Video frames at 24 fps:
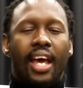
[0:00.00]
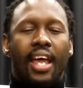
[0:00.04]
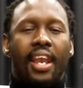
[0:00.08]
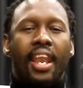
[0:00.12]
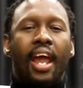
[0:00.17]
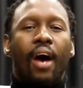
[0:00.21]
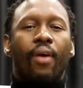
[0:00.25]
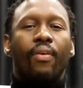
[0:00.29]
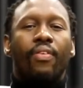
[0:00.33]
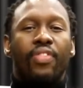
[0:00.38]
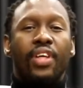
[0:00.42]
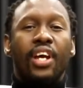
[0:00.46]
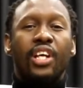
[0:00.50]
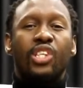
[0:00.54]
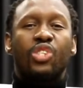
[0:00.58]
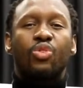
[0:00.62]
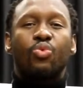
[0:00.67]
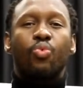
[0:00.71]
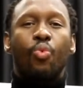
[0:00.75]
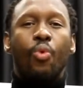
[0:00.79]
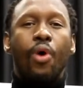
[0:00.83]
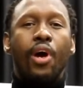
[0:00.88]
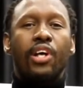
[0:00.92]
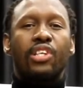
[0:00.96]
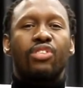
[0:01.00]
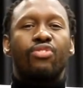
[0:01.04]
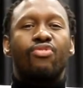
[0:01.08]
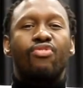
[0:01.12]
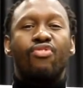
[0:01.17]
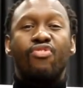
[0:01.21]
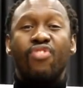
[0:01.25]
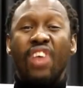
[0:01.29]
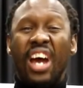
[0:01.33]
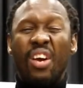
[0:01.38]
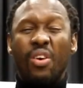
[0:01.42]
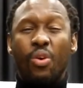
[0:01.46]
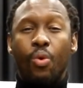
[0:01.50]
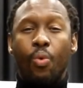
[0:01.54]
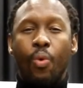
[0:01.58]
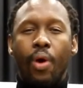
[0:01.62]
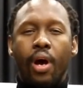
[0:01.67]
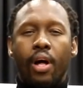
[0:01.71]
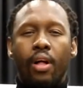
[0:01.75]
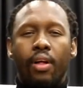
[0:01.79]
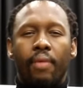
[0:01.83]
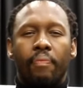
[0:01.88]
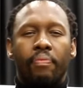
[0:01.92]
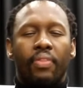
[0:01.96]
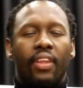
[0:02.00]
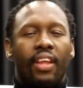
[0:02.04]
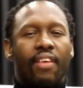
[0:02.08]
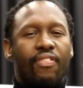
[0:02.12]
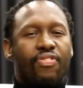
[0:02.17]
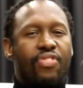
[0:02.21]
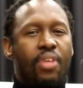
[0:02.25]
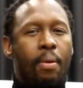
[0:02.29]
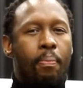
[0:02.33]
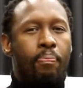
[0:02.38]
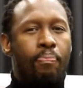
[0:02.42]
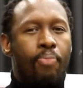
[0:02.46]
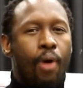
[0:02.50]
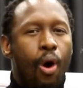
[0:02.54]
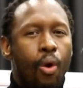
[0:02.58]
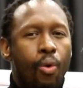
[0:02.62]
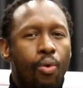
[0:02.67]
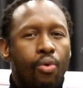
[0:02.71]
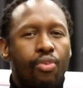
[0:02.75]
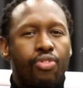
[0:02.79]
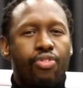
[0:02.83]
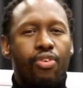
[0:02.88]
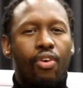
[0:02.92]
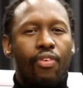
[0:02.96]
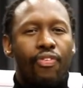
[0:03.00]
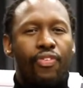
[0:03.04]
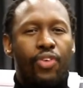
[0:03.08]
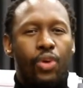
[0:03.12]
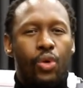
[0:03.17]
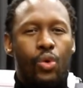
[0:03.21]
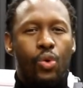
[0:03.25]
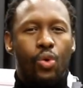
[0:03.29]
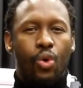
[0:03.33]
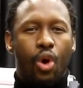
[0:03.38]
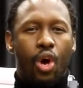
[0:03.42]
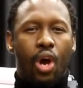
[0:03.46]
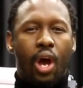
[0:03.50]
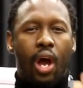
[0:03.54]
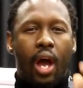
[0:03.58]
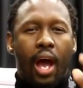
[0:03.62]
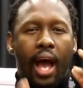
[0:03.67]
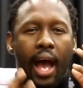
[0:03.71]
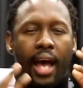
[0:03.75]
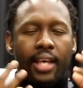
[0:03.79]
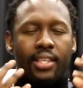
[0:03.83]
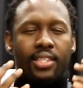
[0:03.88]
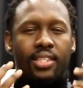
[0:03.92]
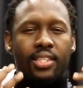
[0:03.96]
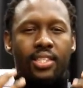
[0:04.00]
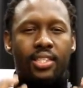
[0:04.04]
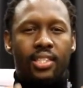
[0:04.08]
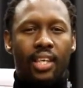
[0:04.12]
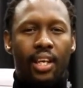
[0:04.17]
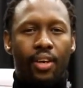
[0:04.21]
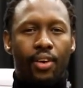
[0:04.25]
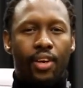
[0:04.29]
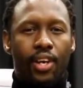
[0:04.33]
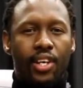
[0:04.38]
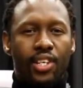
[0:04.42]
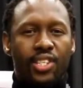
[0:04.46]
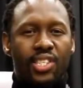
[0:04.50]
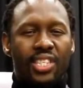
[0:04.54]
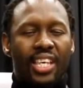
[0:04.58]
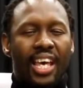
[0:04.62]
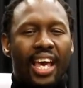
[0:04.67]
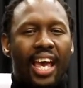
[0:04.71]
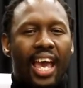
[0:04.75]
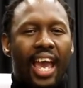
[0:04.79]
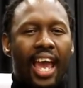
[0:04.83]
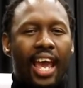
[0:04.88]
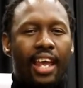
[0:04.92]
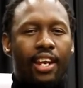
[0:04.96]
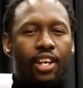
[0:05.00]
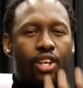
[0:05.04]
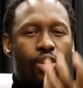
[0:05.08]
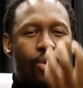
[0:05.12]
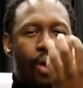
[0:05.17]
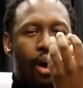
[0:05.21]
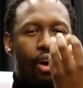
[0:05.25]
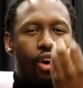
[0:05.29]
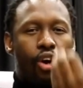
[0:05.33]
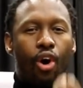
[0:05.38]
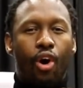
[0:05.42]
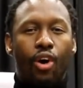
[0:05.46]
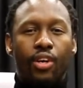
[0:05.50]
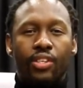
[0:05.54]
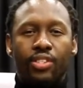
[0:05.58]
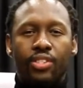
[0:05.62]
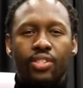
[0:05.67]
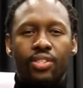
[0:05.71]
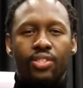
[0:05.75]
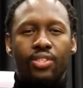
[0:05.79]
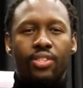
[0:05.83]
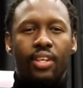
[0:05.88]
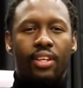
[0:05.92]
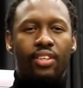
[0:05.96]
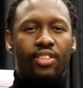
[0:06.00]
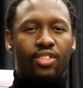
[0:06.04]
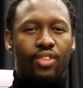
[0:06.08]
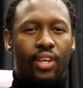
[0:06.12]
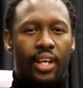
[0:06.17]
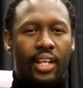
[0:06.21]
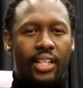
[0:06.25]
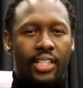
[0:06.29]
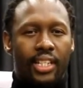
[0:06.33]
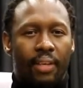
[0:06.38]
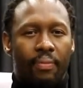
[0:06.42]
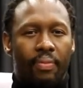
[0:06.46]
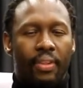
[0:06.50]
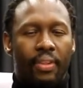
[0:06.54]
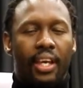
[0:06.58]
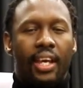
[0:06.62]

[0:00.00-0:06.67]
Now this works very well if the both of you are serious and you are concentrating.